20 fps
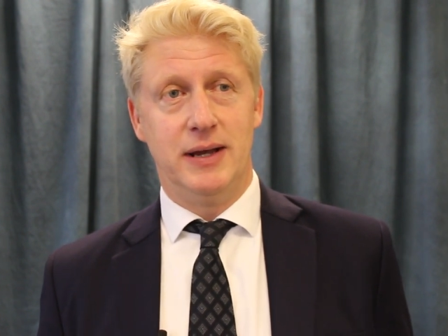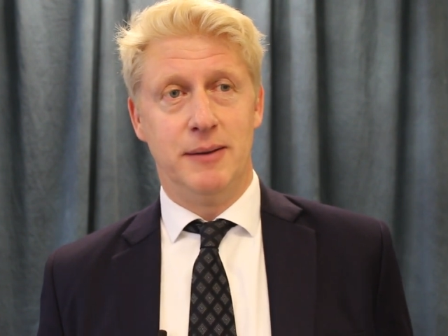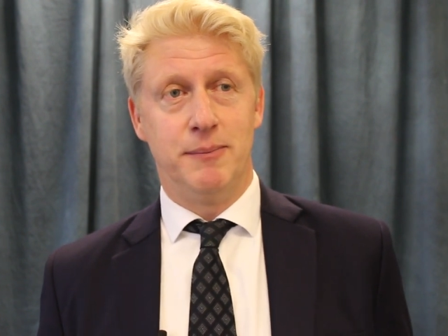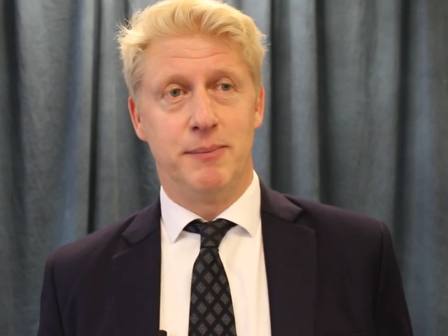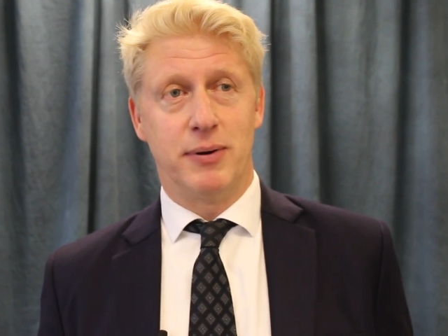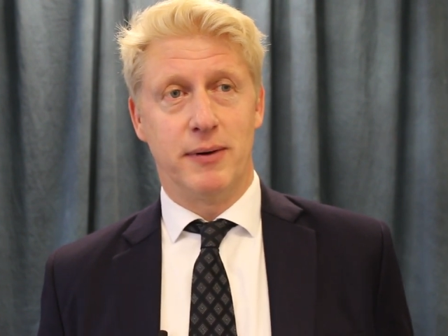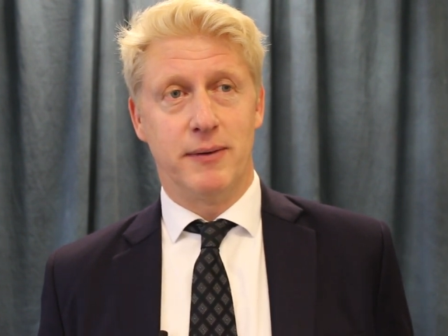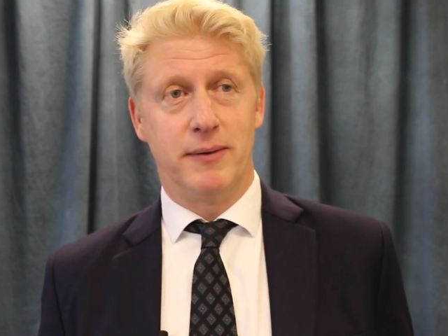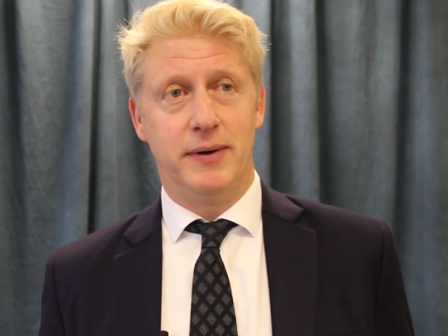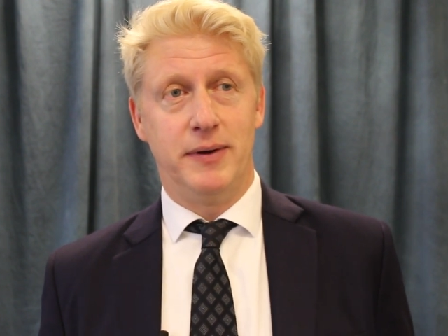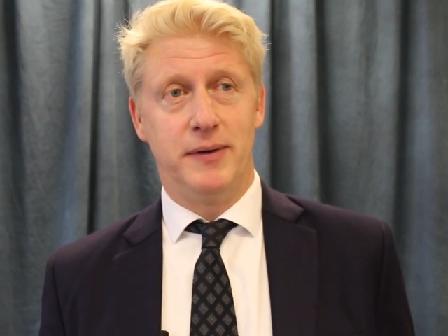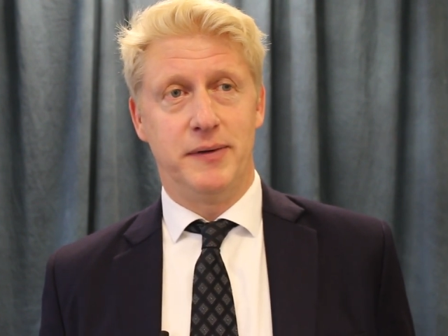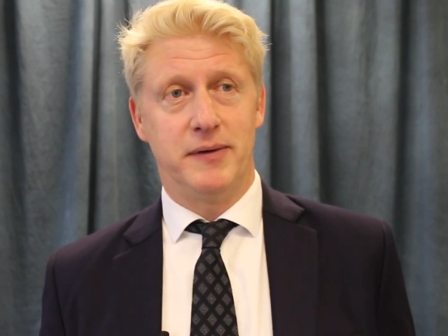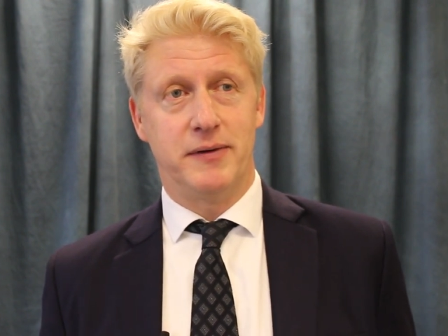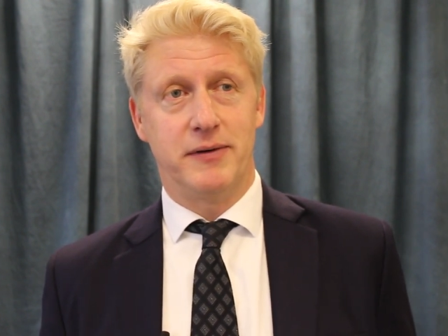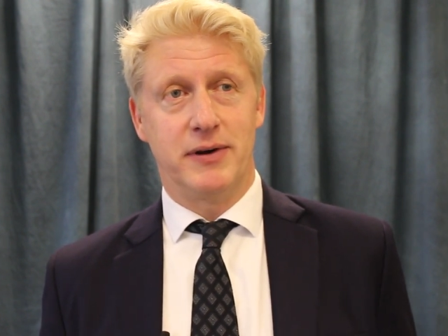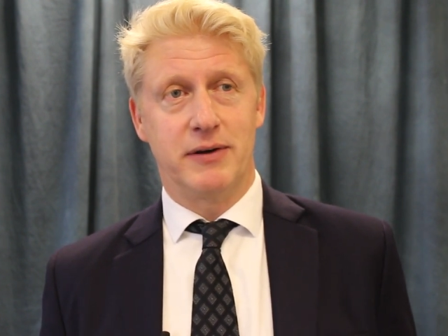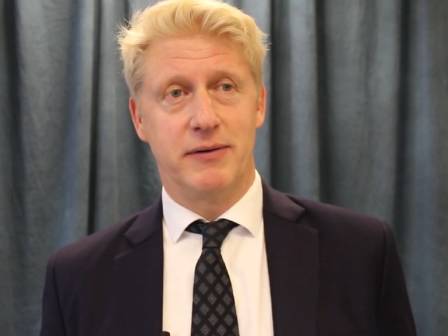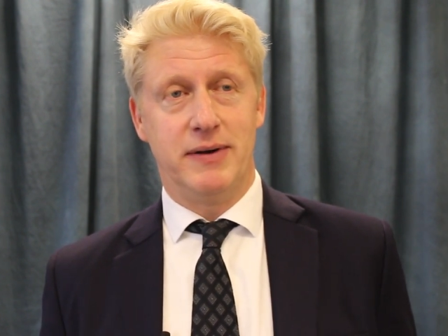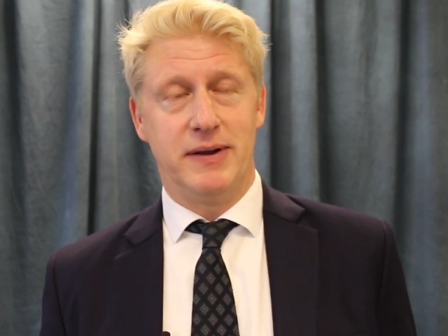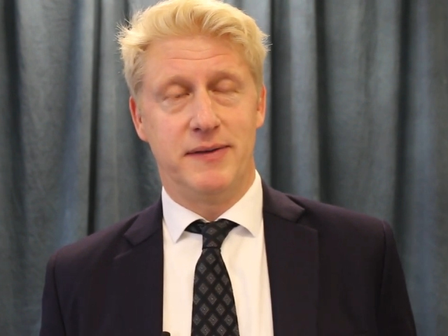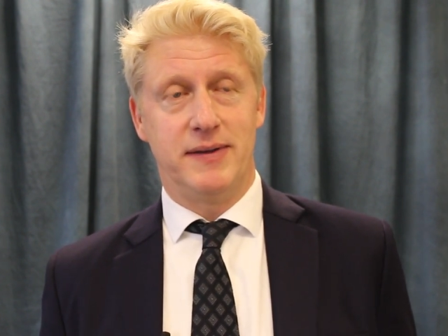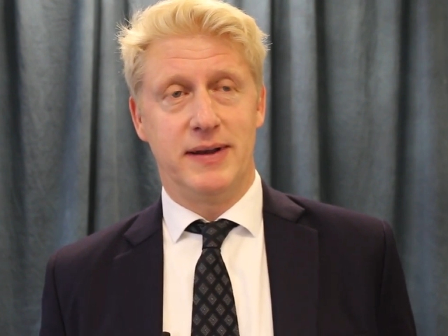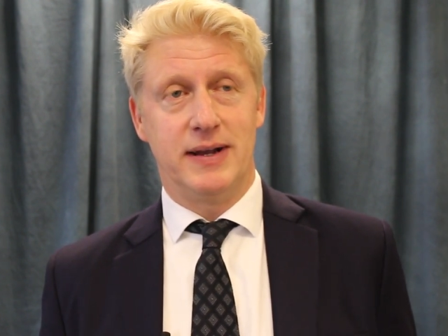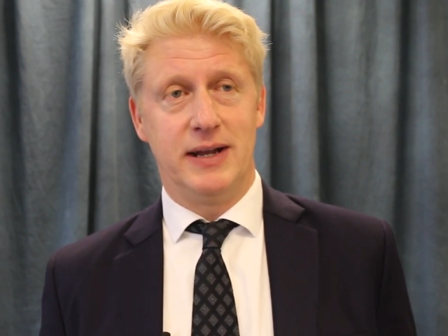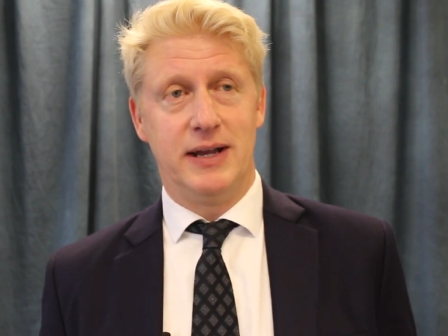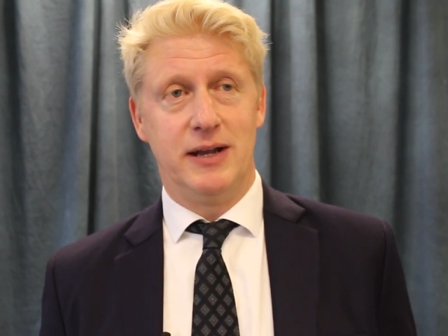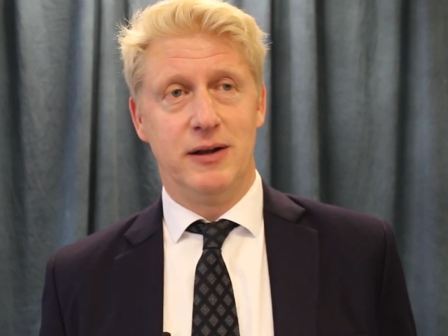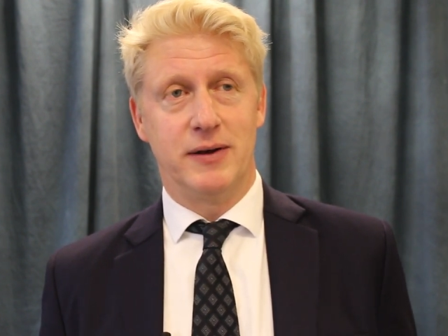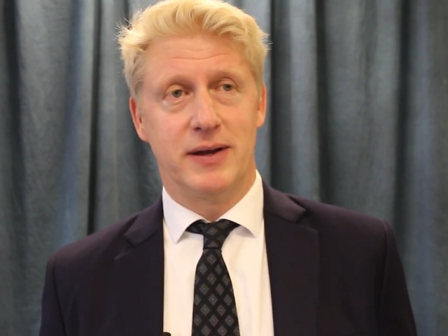employers are
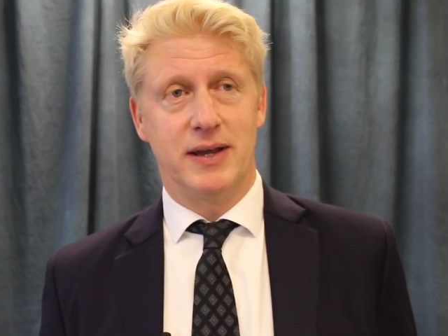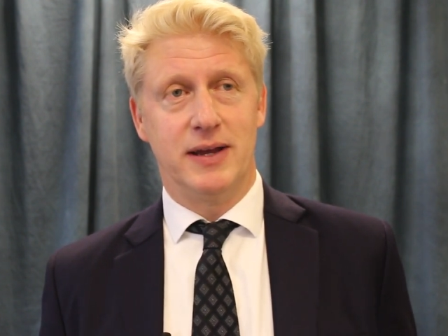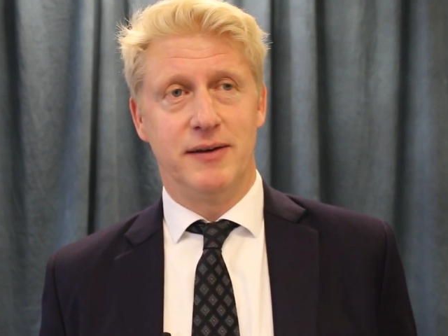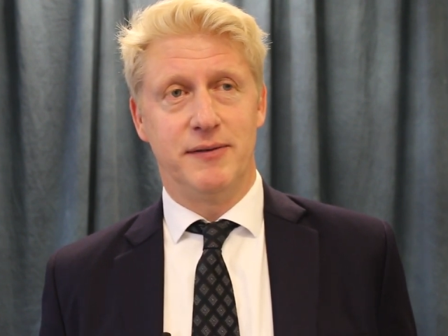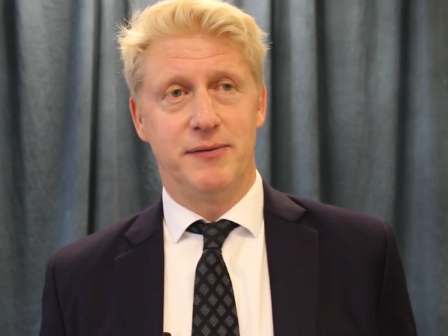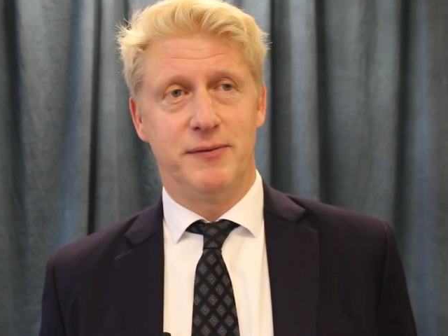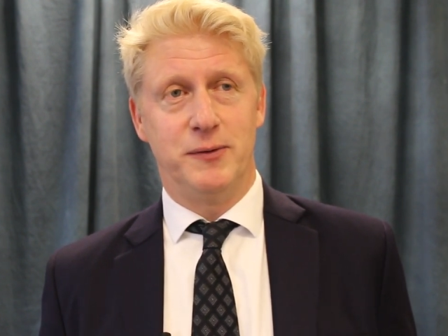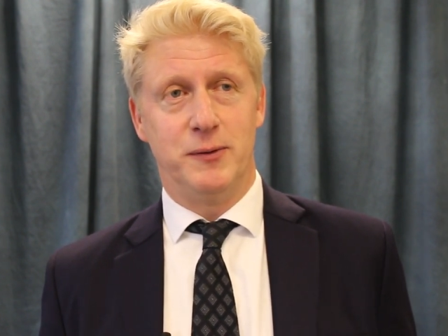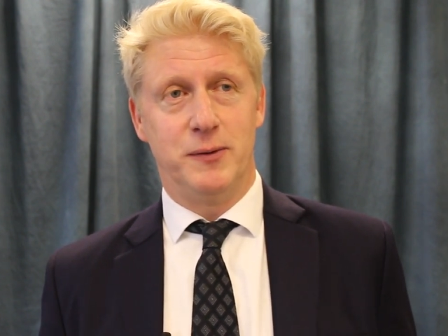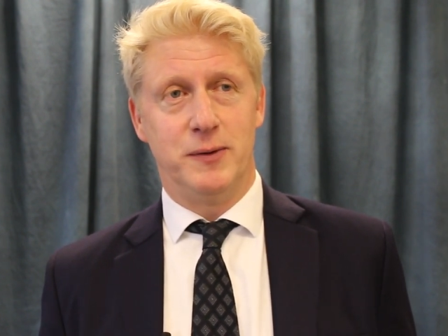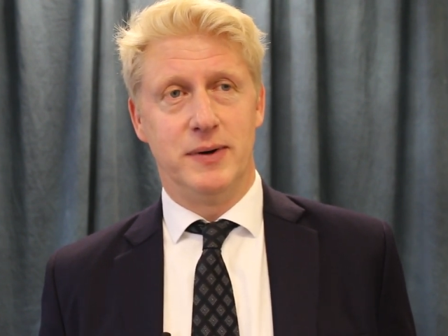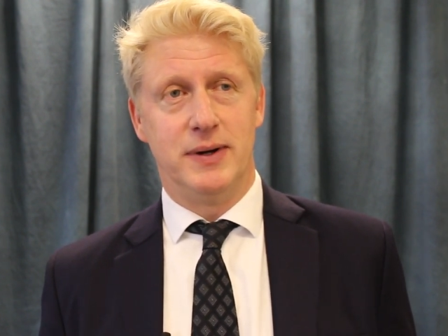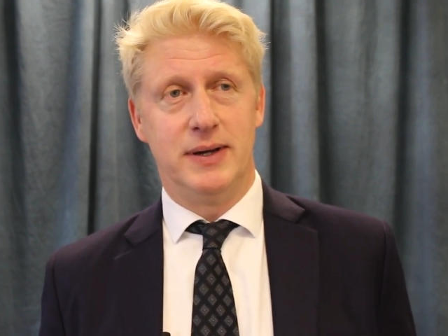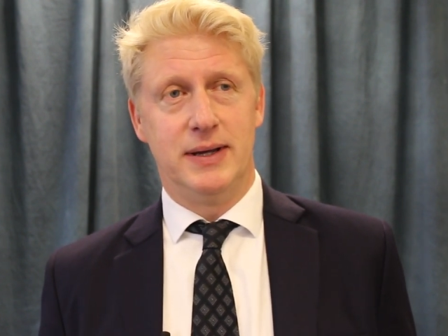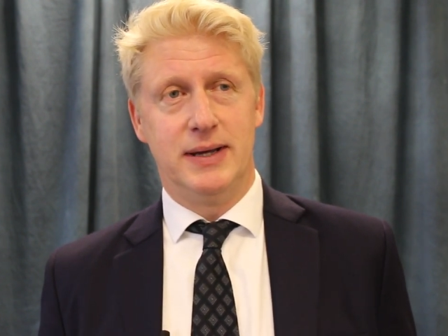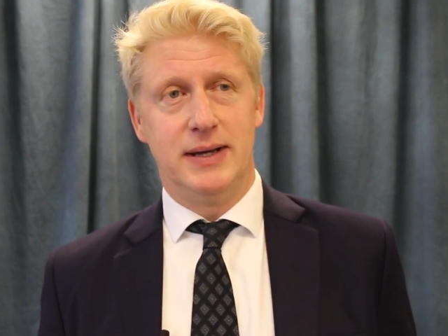increasingly looking for.